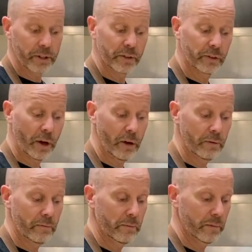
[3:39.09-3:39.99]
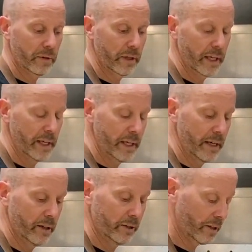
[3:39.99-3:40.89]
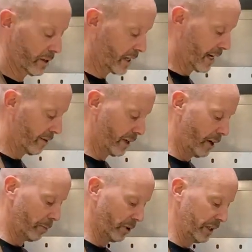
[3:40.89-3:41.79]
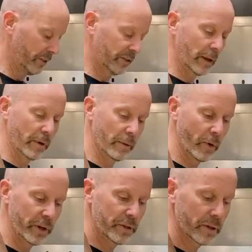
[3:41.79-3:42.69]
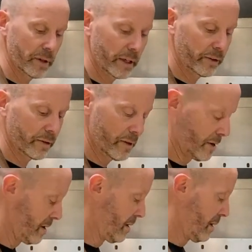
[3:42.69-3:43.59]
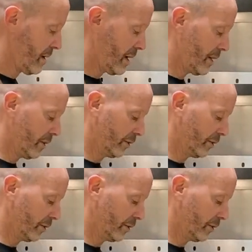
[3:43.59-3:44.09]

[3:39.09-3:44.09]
of salt in here to kind of help release some of the moisture that's in those